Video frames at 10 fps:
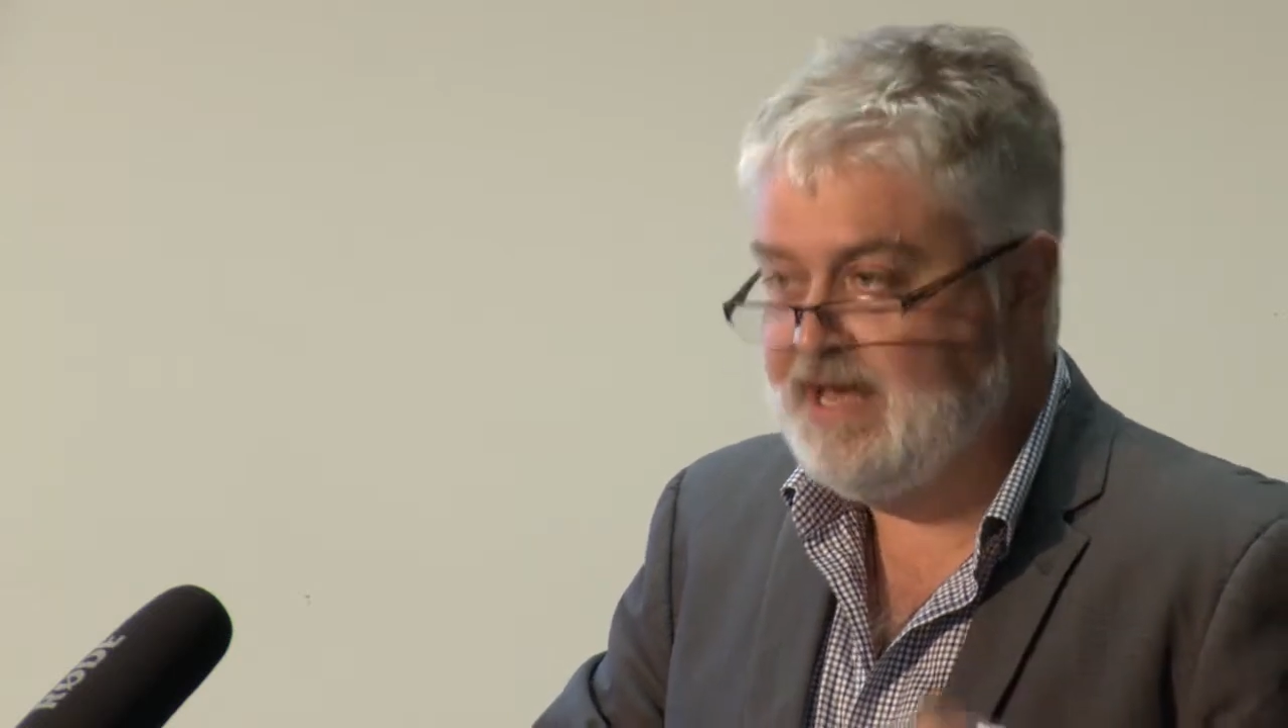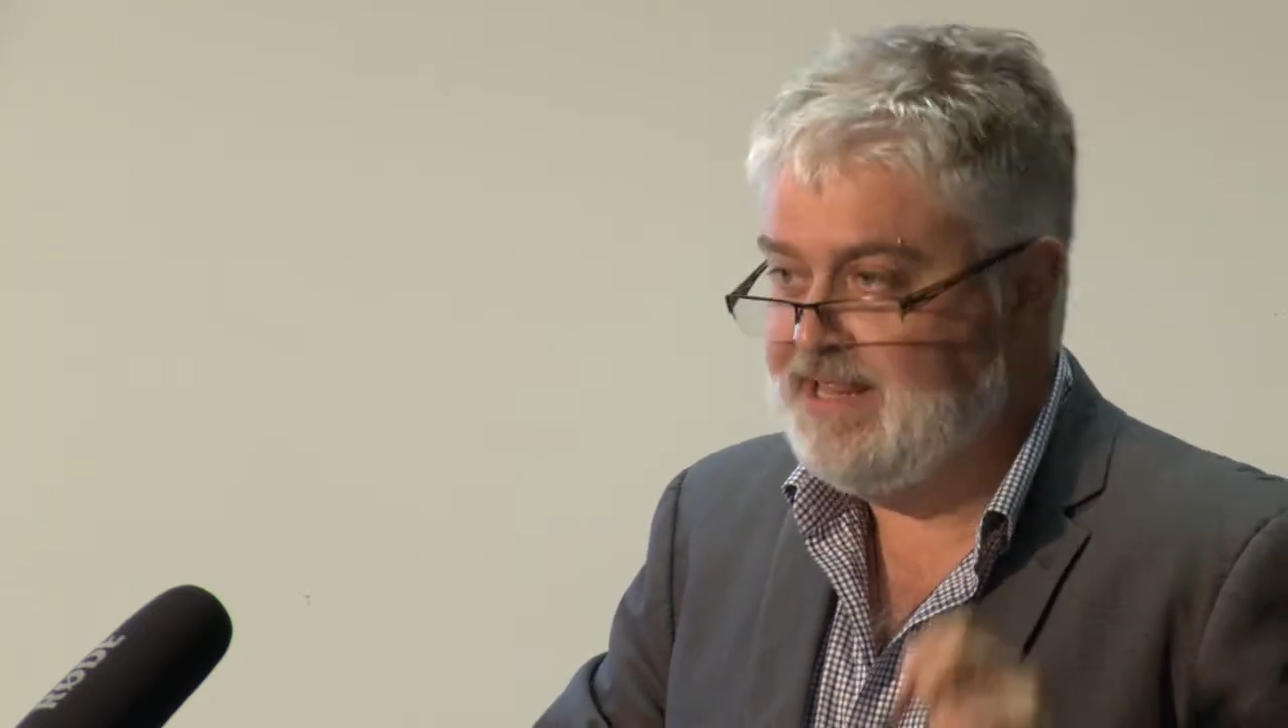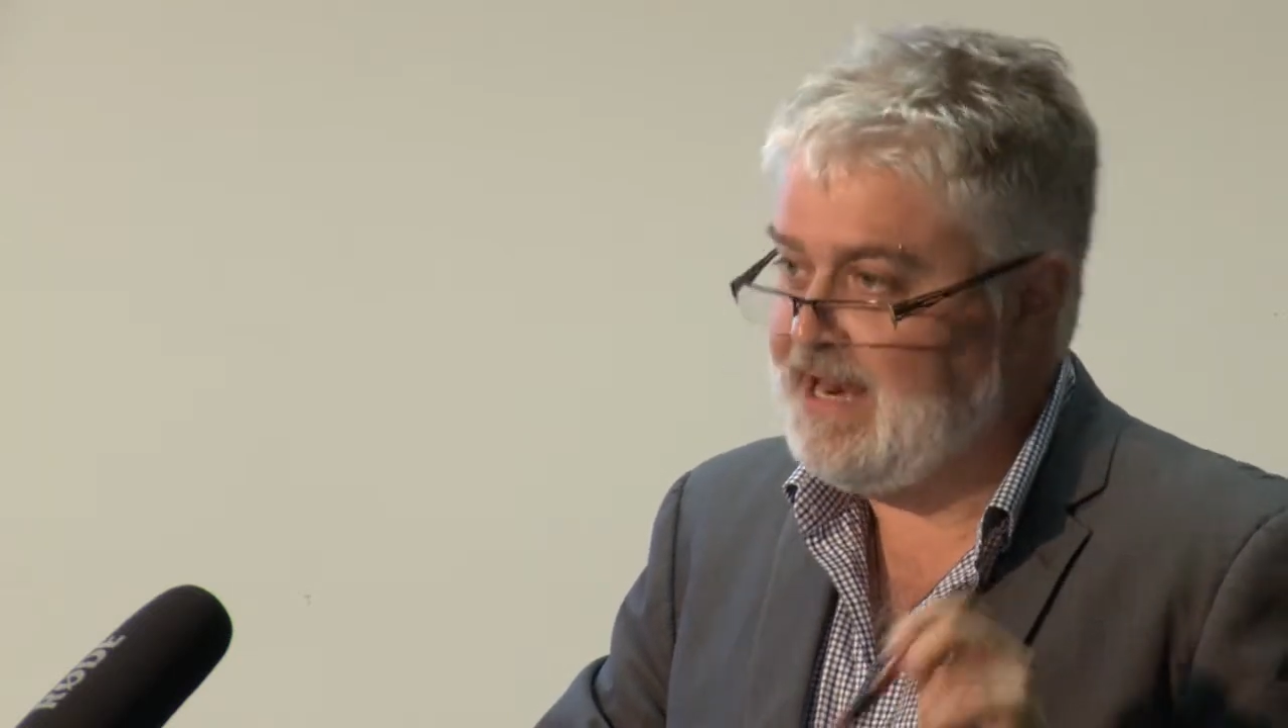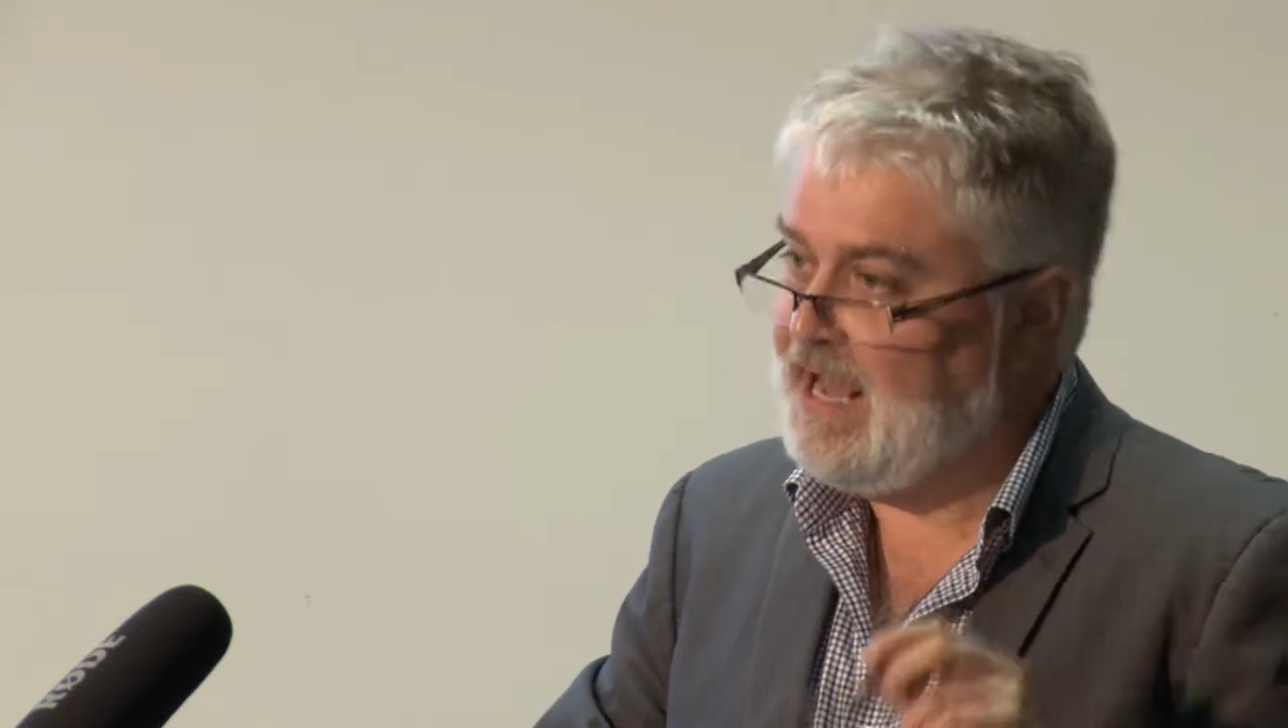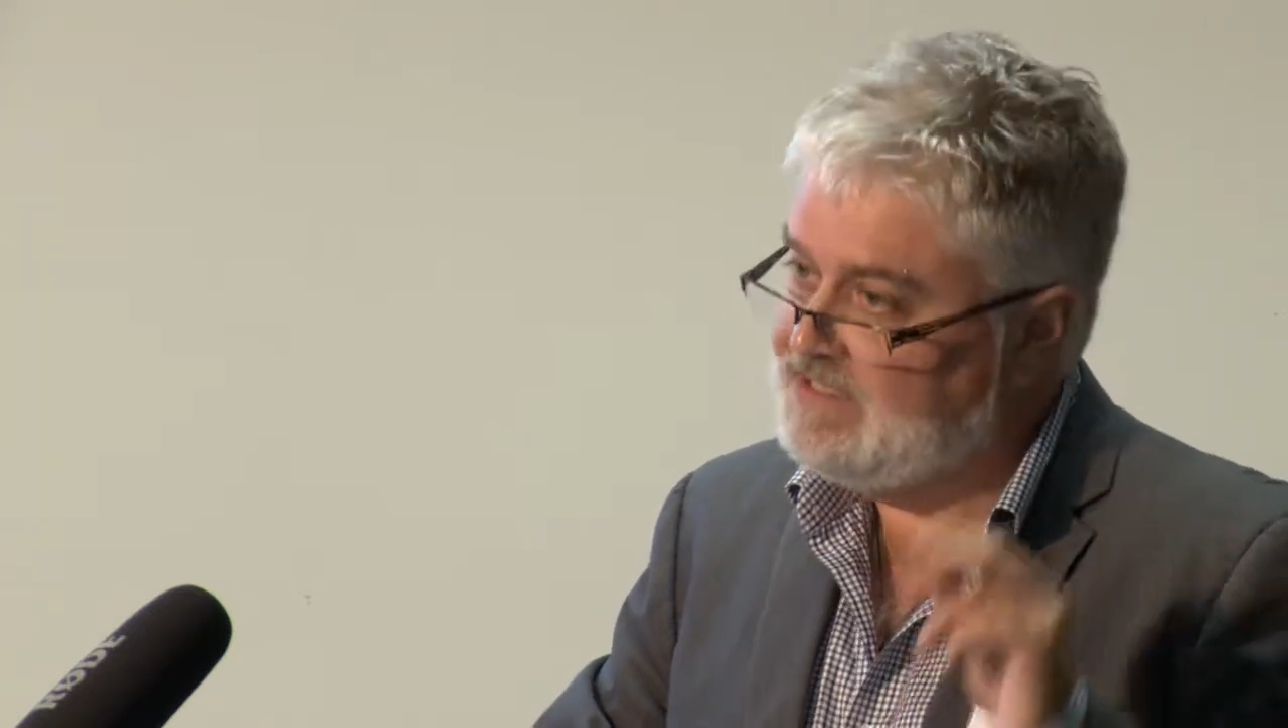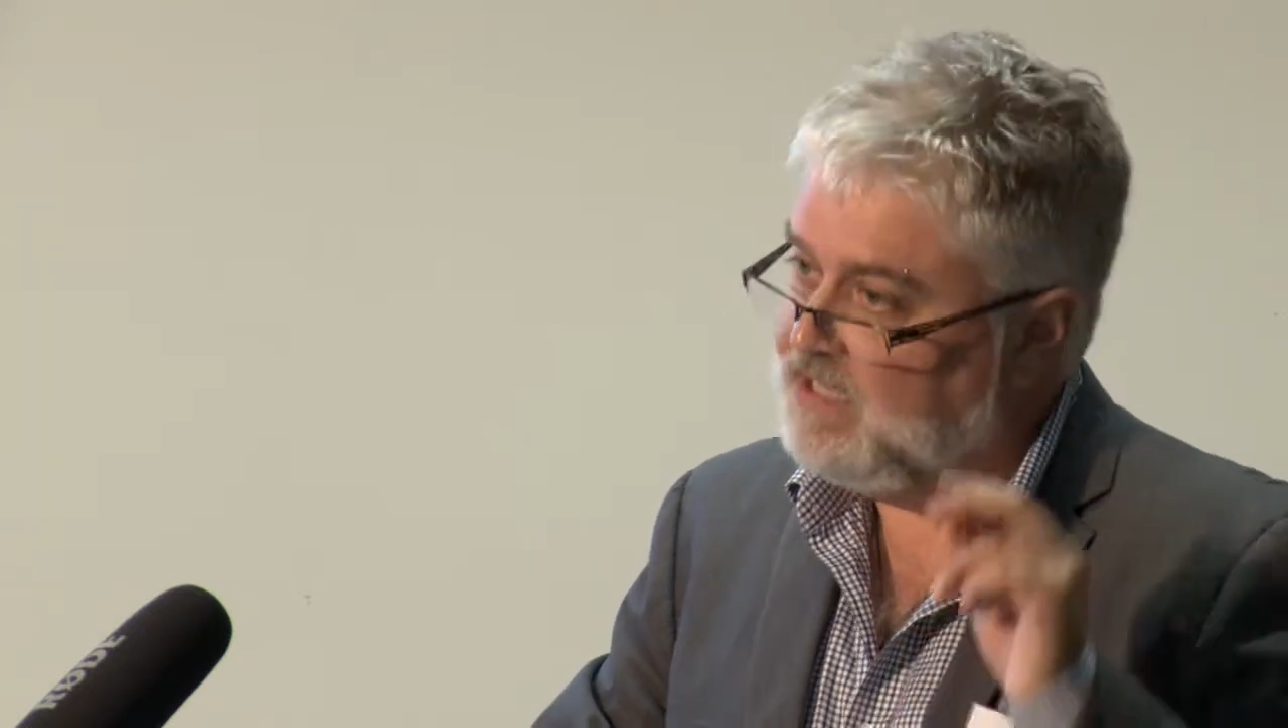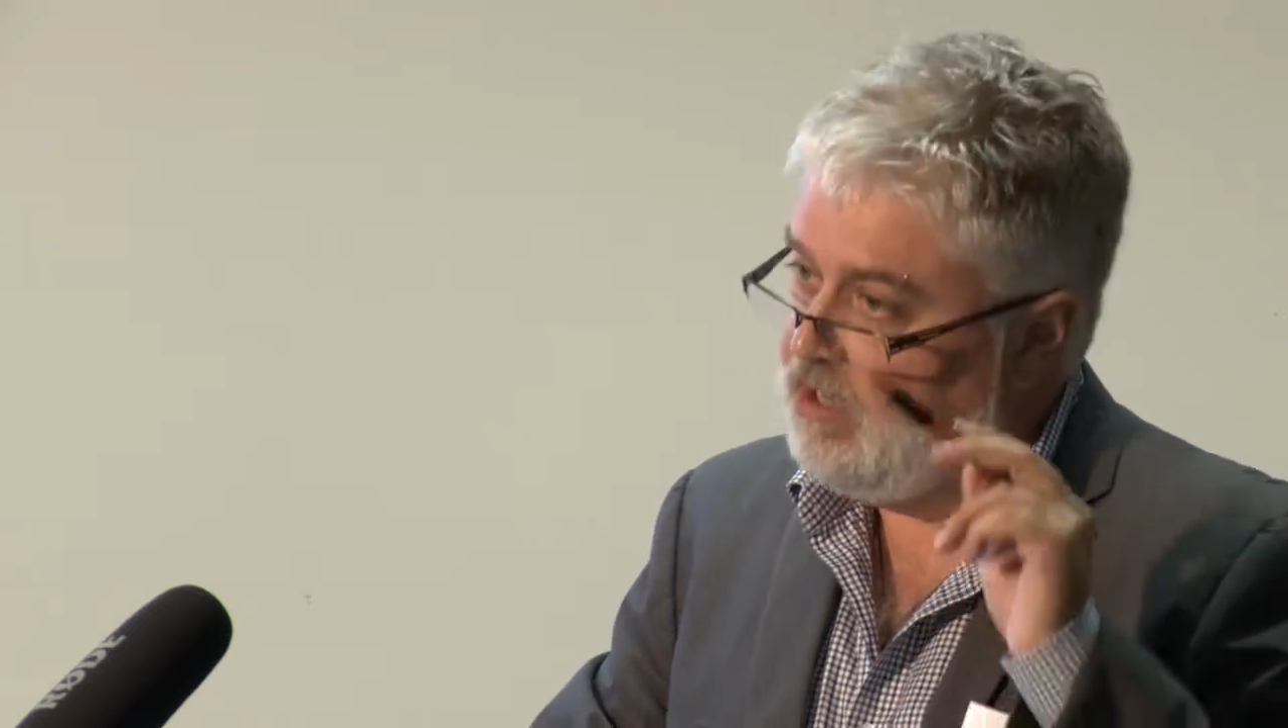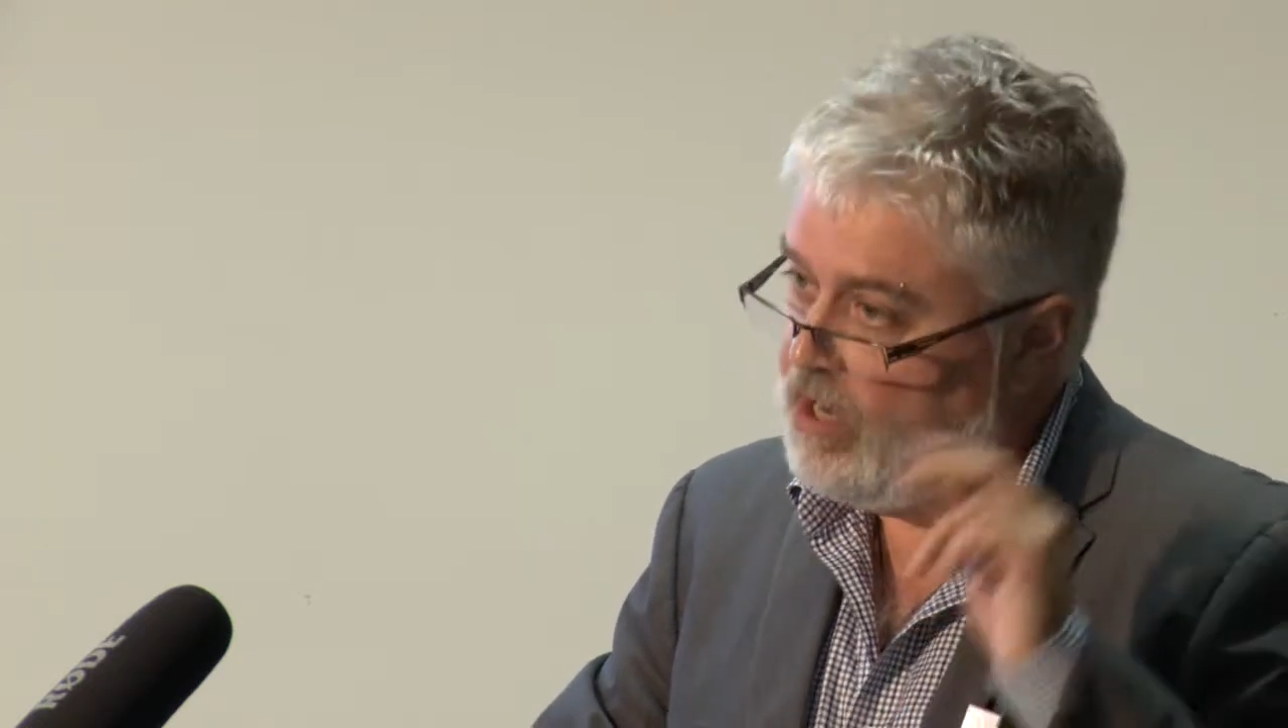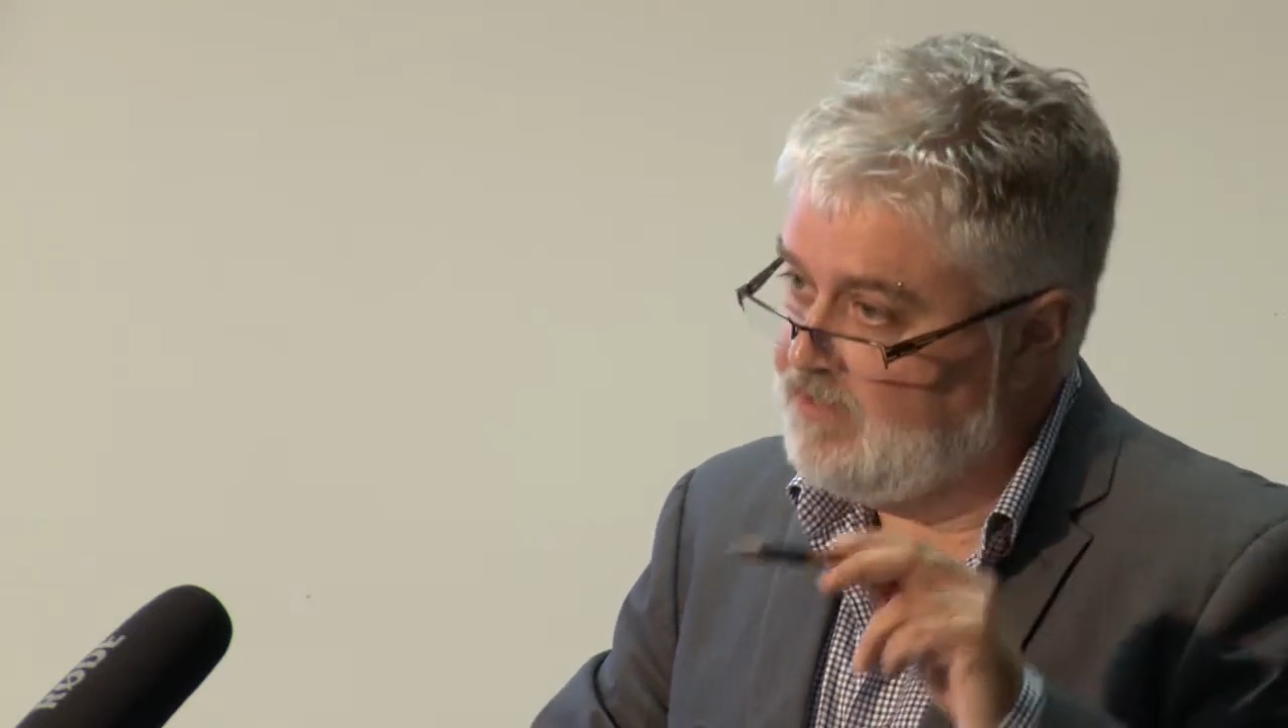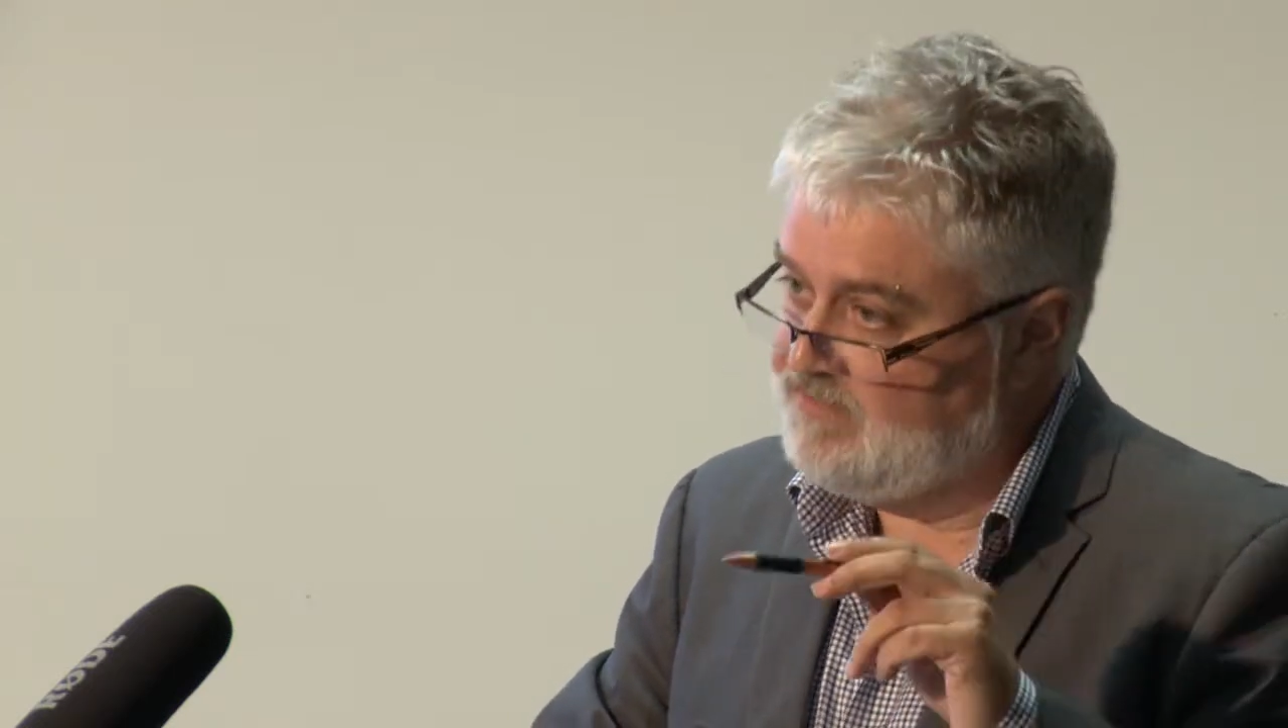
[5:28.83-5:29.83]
that has a line